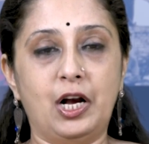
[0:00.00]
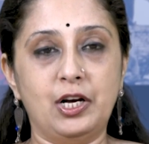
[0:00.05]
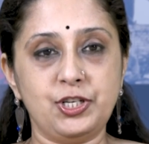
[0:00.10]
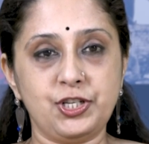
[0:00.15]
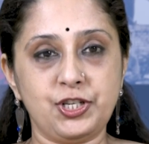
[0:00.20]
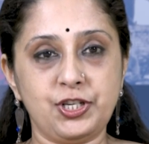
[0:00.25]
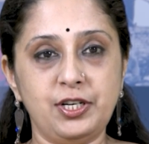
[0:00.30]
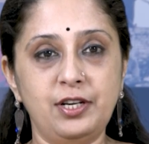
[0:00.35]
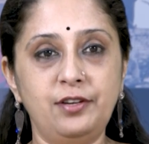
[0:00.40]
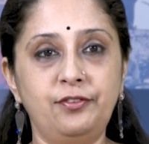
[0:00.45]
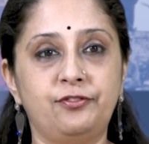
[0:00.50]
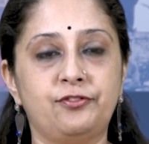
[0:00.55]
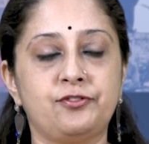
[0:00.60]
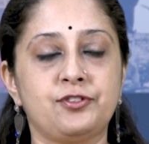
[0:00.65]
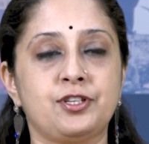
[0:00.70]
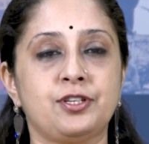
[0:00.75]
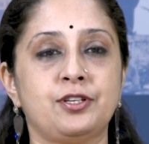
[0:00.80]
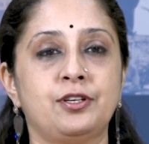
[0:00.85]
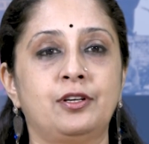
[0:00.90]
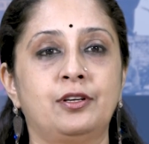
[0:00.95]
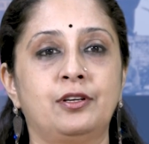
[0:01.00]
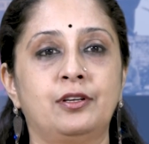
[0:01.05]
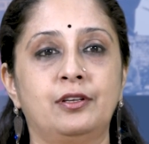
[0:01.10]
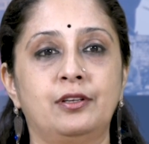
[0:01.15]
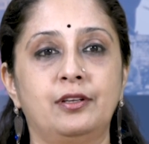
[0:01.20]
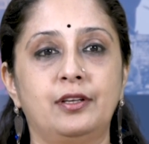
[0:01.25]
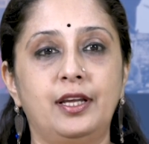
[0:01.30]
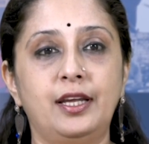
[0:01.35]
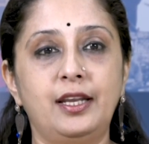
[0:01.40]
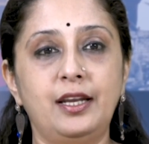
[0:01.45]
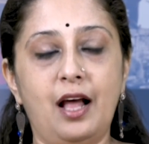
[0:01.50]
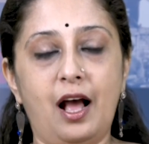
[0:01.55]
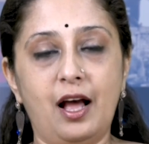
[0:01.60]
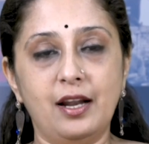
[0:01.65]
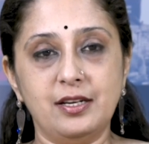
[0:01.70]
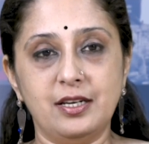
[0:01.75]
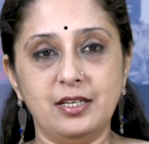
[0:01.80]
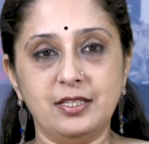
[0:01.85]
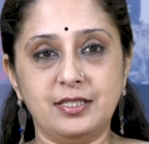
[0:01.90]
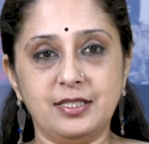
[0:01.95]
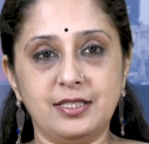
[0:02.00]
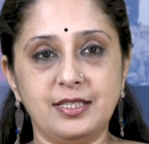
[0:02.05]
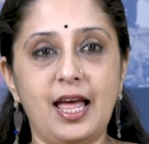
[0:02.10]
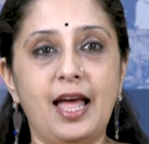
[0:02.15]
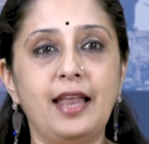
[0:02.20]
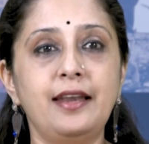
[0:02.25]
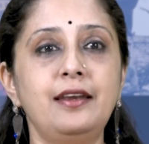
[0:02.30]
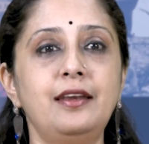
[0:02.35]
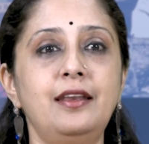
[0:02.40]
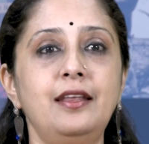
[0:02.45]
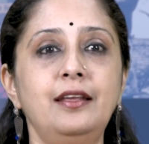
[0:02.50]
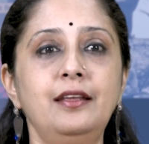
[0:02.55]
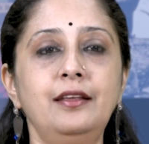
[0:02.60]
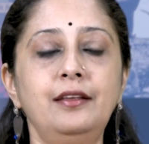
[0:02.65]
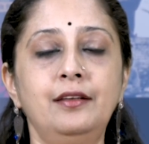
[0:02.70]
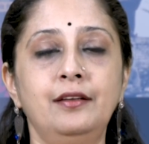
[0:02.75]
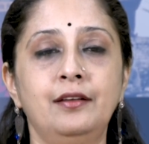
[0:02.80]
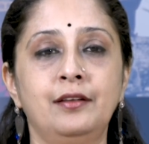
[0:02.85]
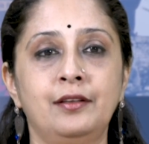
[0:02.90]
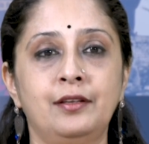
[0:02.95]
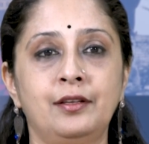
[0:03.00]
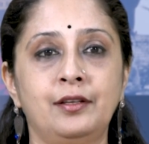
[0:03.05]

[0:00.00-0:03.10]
a shift in understanding